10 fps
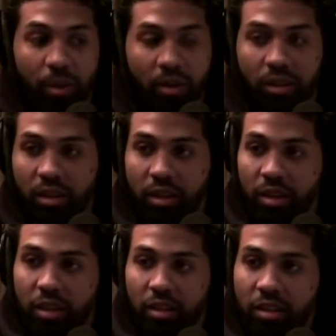Forget about, about
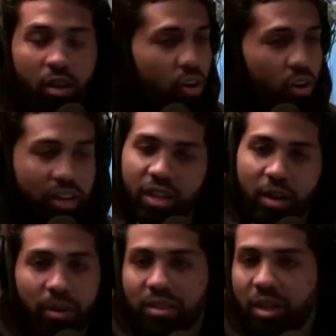right and wrong. No, it's
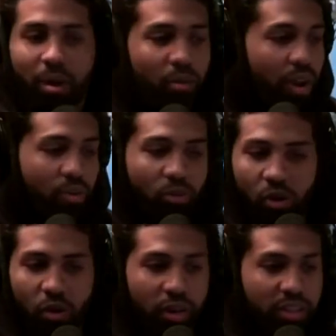yeah. not. It's not about right and
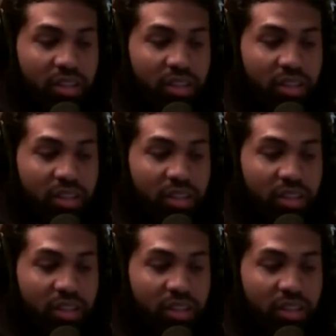wrong.